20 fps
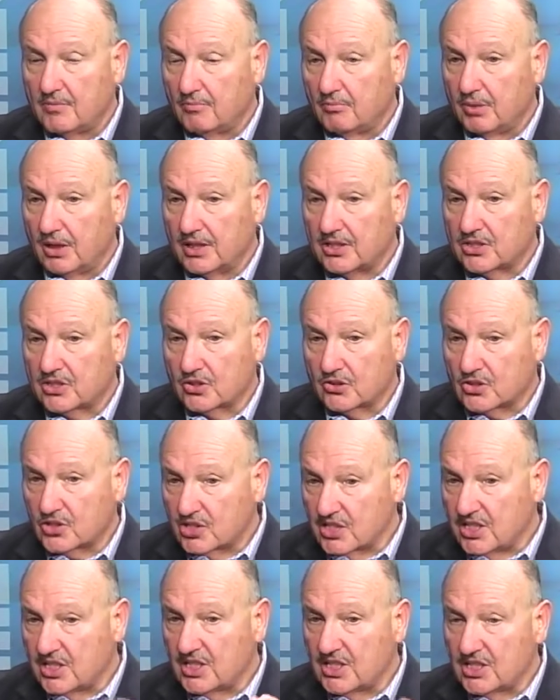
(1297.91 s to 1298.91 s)
But so
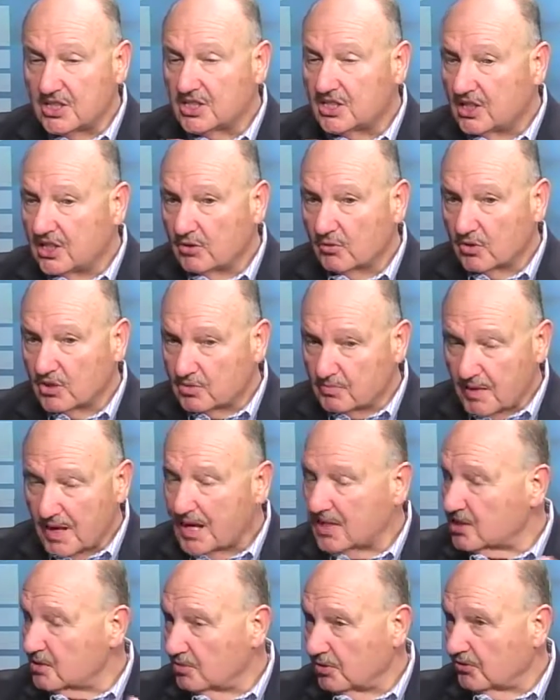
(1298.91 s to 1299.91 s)
she's
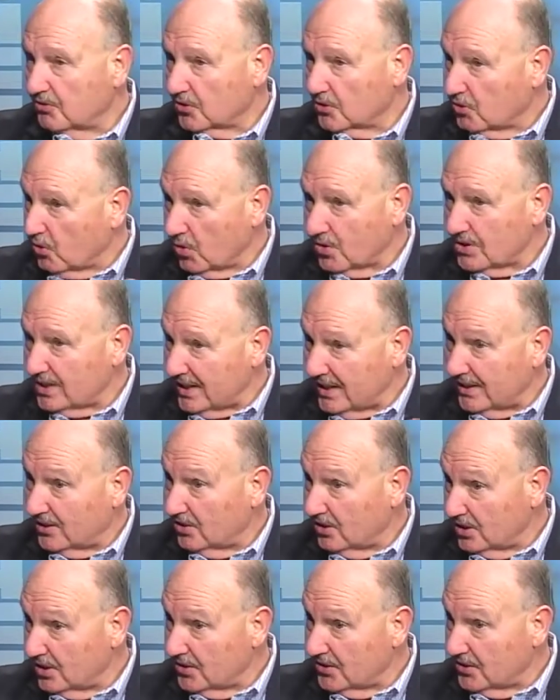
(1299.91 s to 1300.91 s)
responsible for coordinating
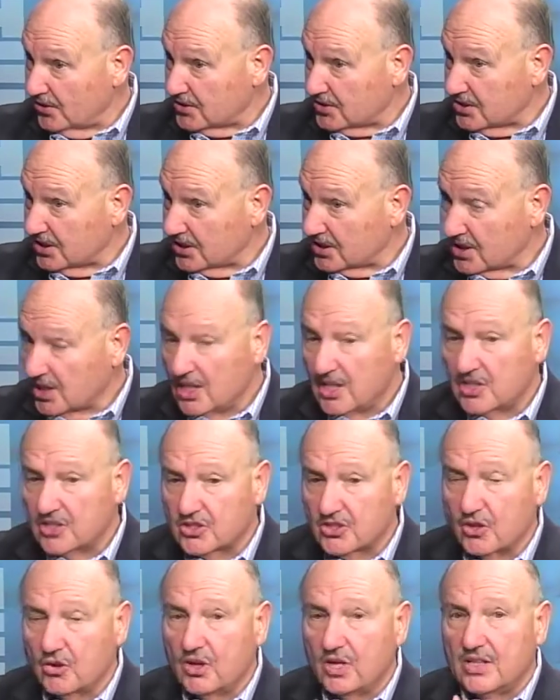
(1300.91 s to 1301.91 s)
all of those things.
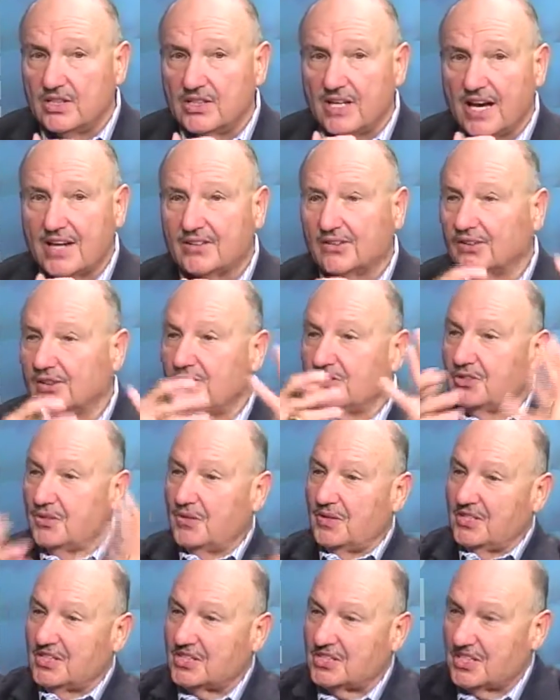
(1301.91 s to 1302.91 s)
So not only do
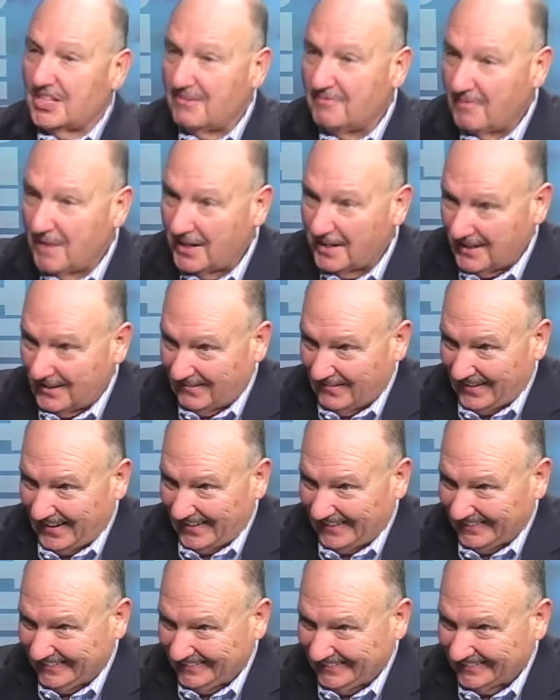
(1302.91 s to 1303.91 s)
we just give money
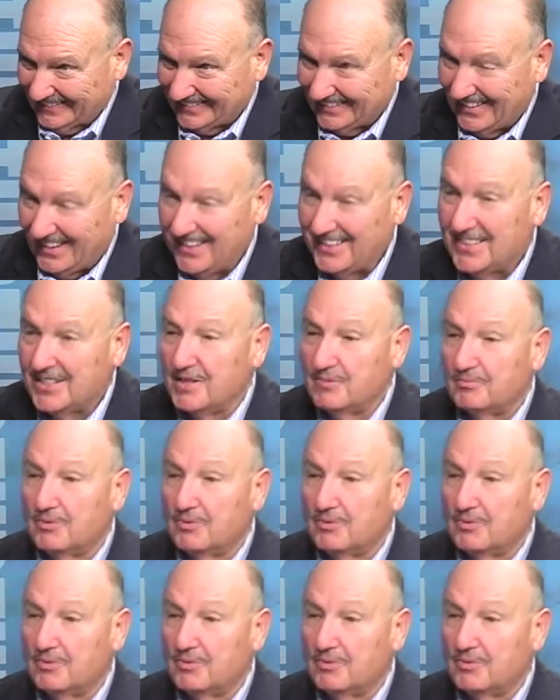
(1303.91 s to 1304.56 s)
away, right?